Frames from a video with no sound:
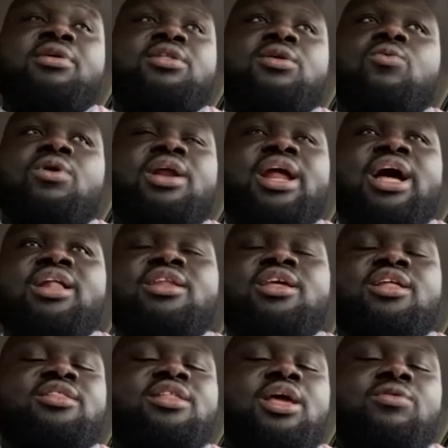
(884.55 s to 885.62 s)
But the one that I
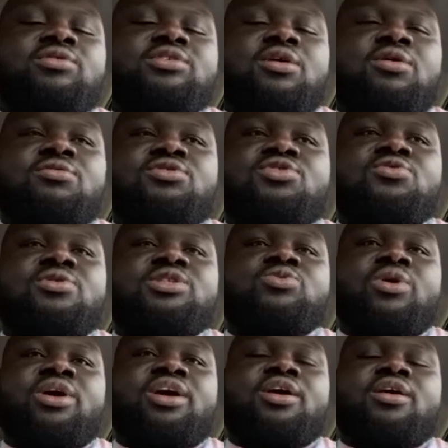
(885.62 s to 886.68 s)
didn't think was gonna do as
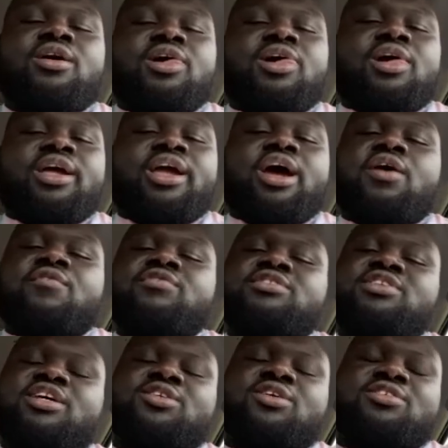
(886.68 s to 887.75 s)
well got over
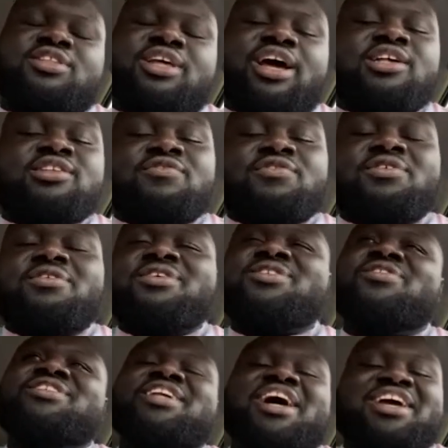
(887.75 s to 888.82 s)
six hundred thousand views.
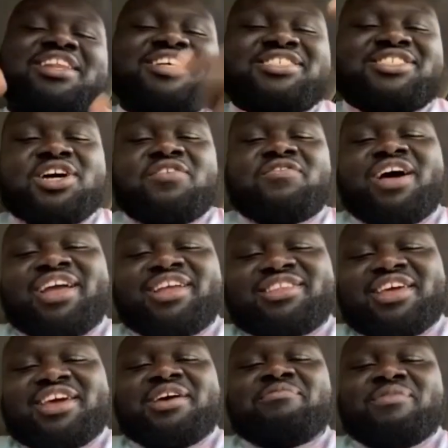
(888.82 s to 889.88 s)
So it's like little stuff like
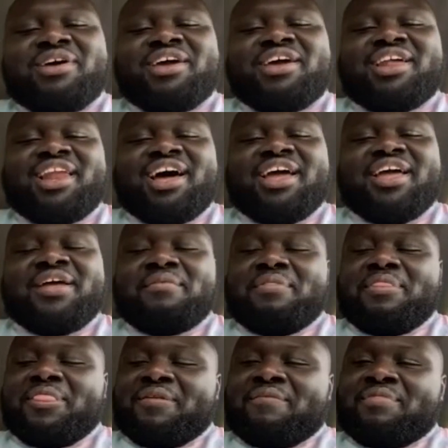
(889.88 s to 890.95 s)
that, man. Like,
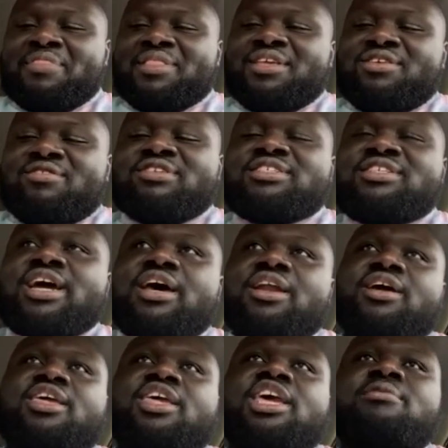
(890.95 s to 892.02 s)
you just
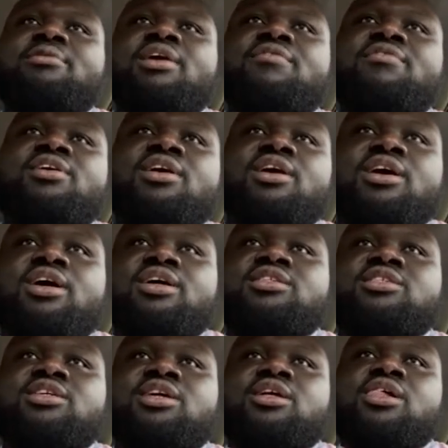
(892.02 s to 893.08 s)
gotta keep giving your
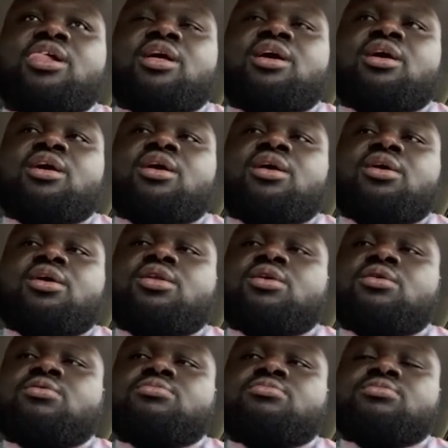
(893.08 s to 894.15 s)
content. You
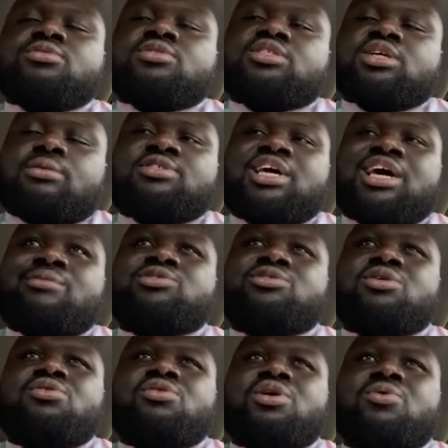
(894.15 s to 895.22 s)
know, sometimes,
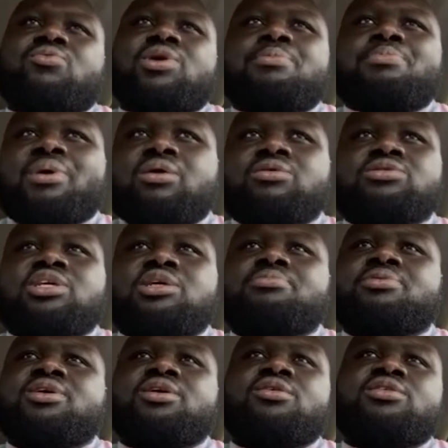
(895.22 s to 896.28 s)
you know, you can repost it,
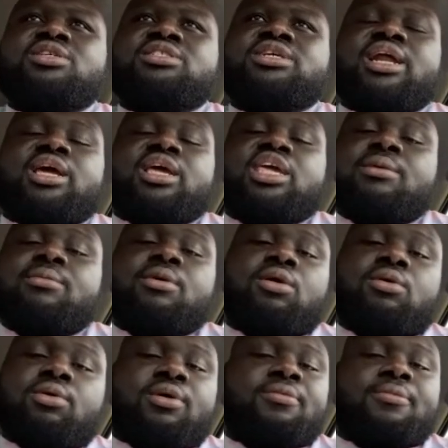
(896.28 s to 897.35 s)
but you just gotta keep
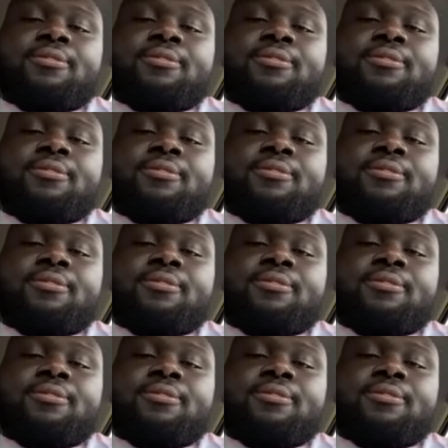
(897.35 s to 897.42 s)
going.